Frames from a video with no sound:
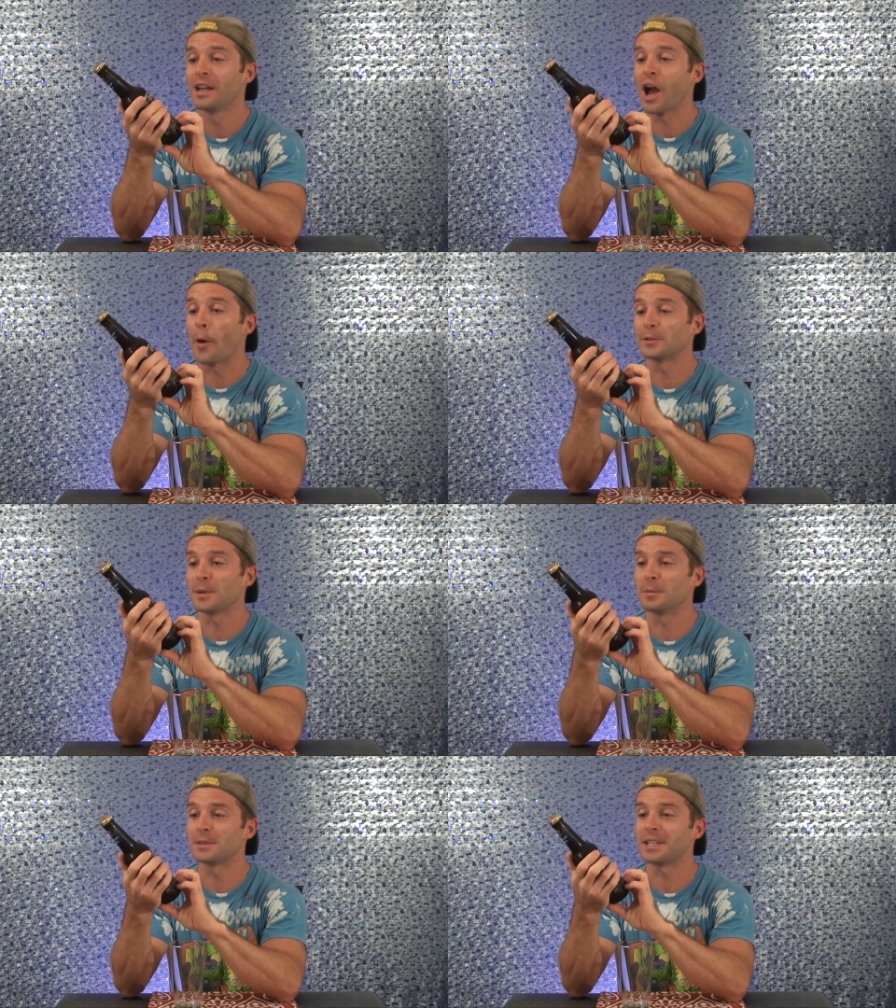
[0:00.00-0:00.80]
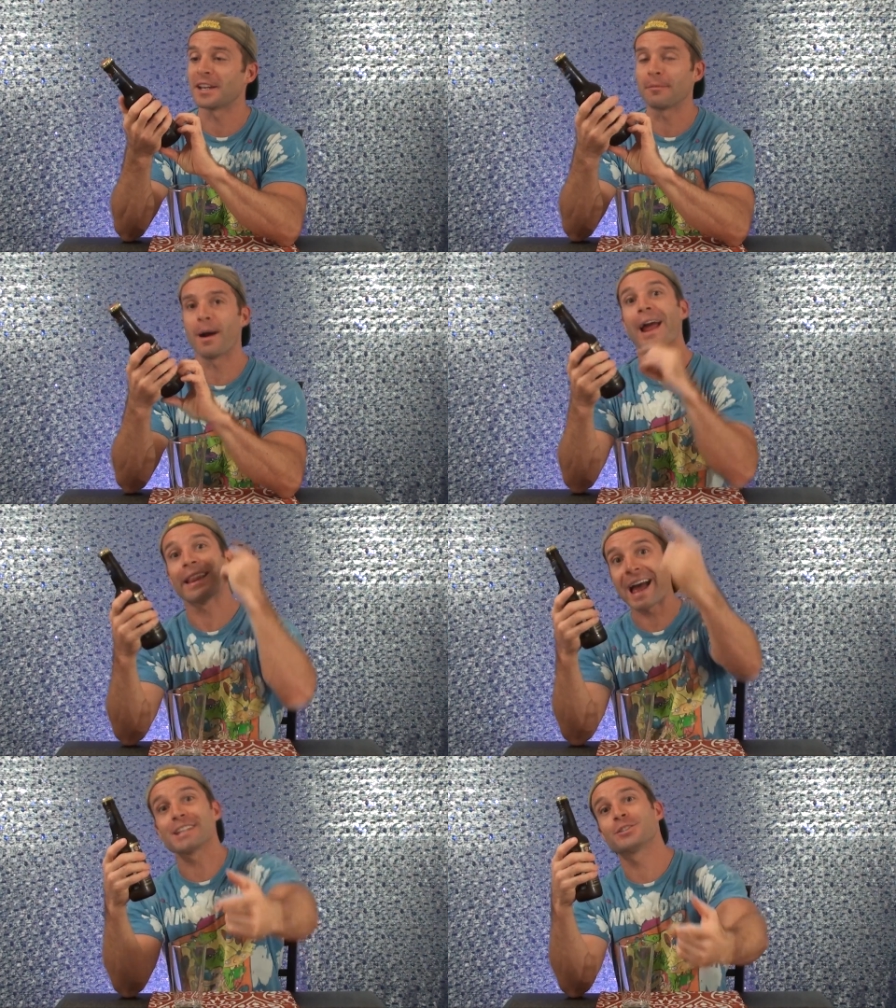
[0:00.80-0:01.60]
almost made the mistake of
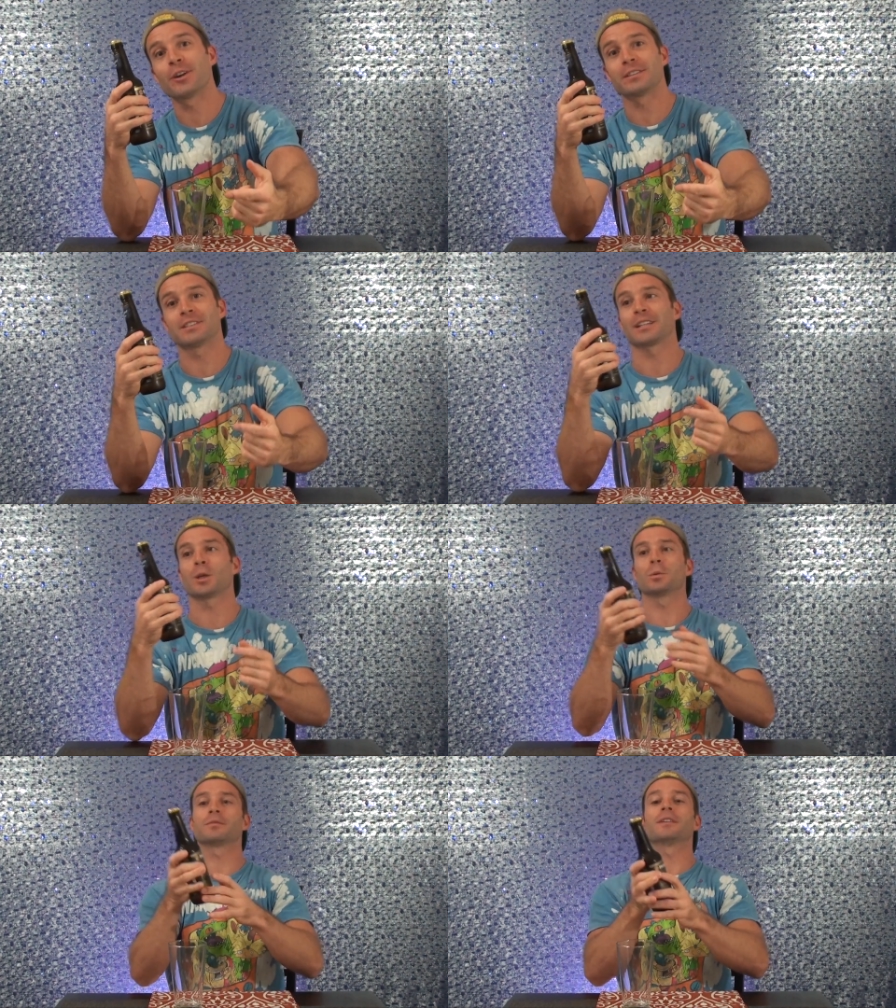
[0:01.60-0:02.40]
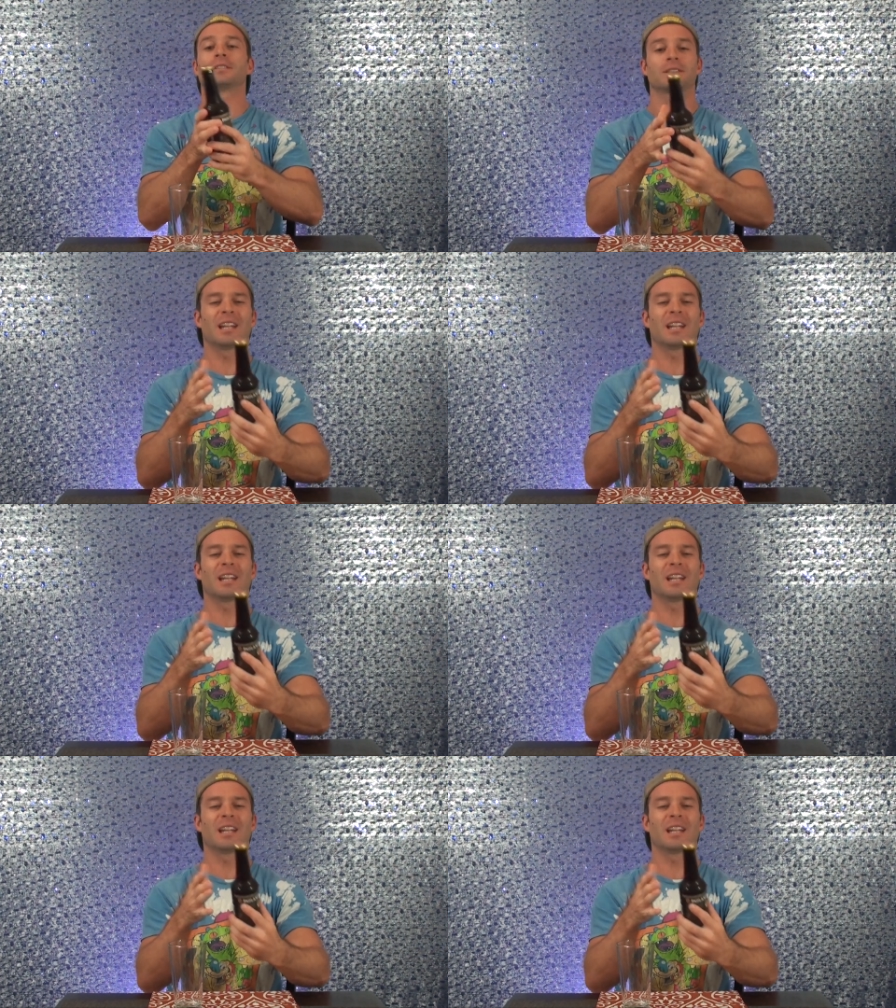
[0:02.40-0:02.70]
buying last year's Oktoberfest.